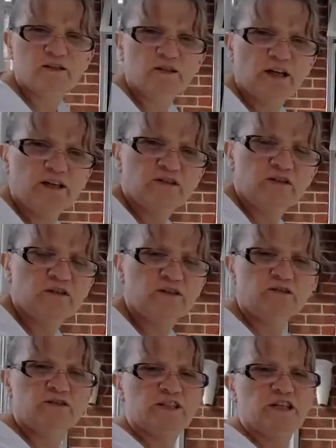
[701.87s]
Okay, so can
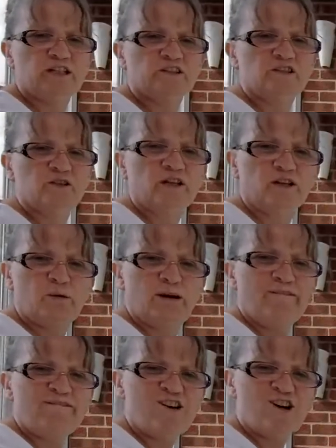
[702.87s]
you see it's looking
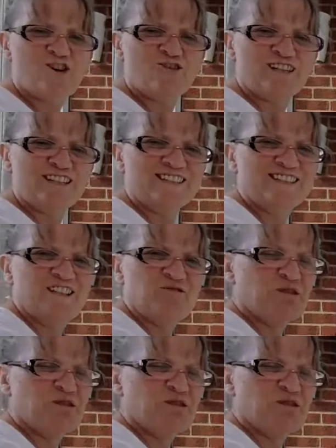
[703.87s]
quite furry, isn't it,